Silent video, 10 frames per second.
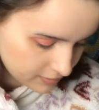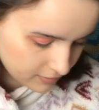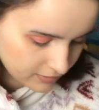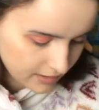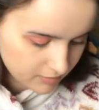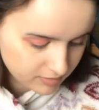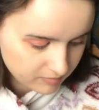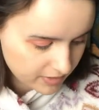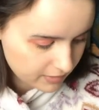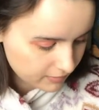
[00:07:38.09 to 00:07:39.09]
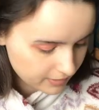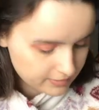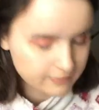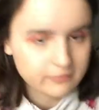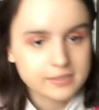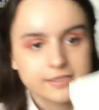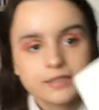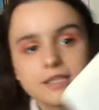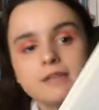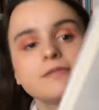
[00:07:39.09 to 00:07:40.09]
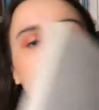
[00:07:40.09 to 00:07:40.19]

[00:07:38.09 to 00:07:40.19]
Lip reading: on how to make like different sleeve